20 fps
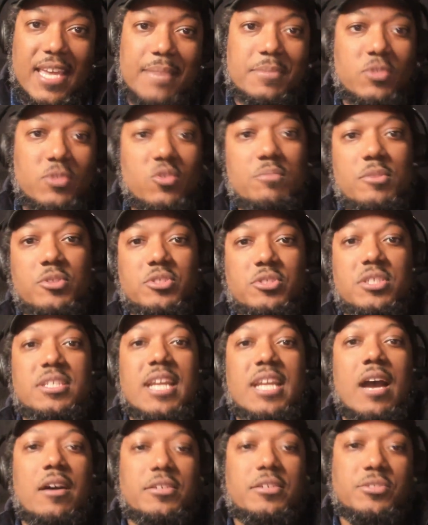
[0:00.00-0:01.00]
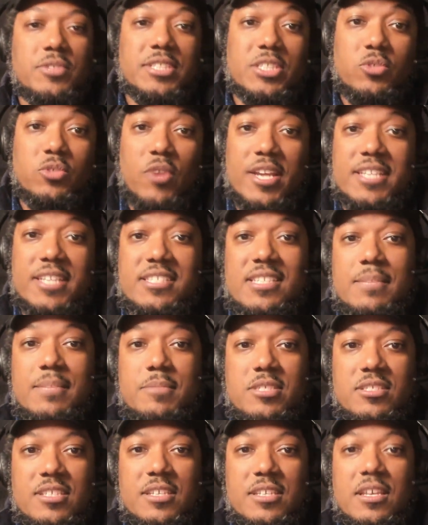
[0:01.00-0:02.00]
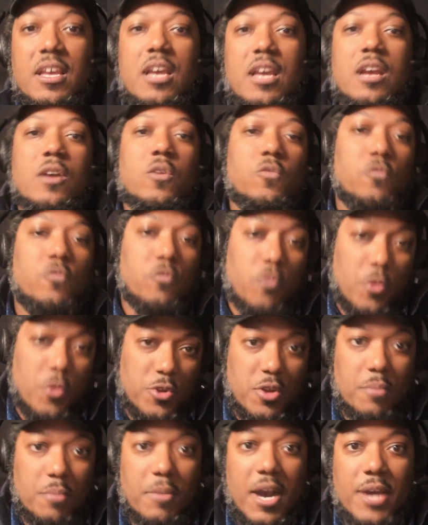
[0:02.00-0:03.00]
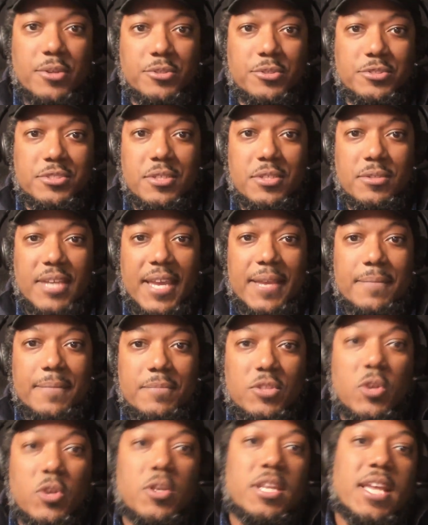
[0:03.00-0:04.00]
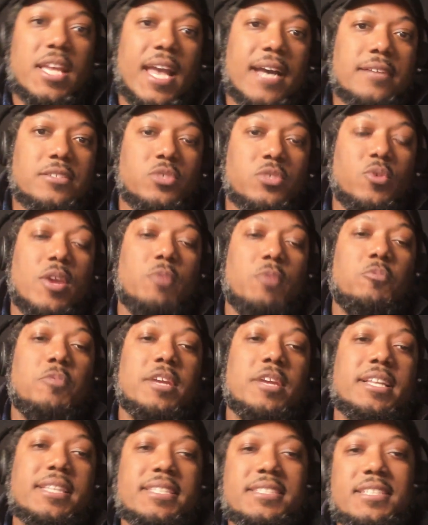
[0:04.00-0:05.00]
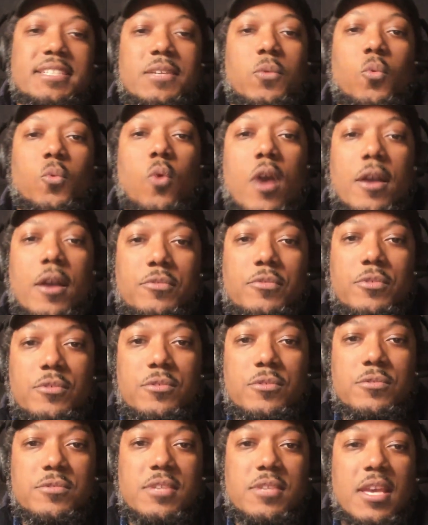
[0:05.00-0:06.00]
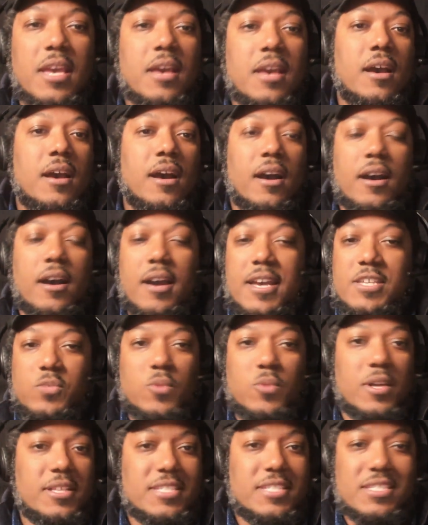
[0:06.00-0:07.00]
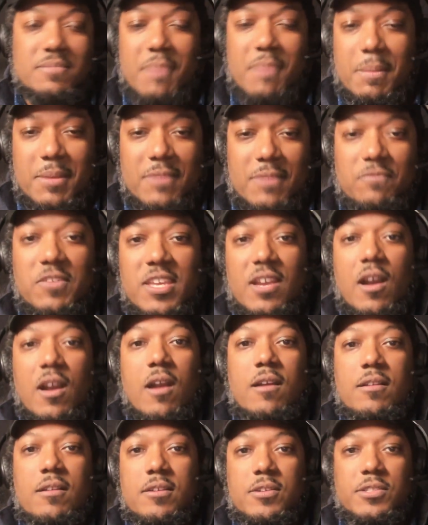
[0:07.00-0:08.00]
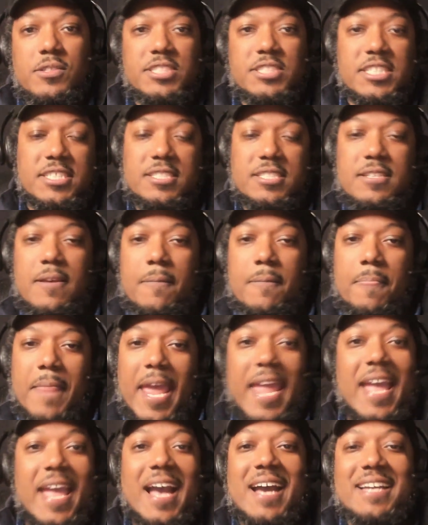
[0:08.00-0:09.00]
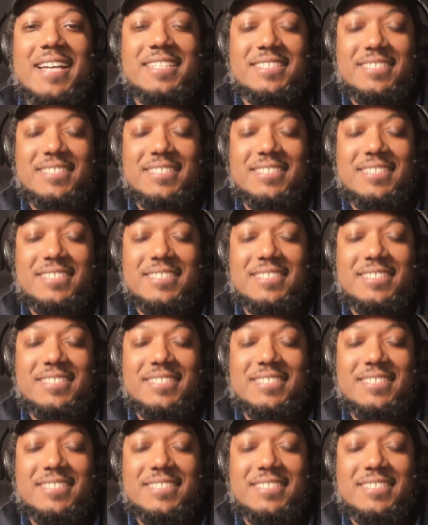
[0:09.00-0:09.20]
and Twinmotion now also integrate seamlessly for your models, okay? Learning how to create realistic walkthroughs as well as maybe VR or just AI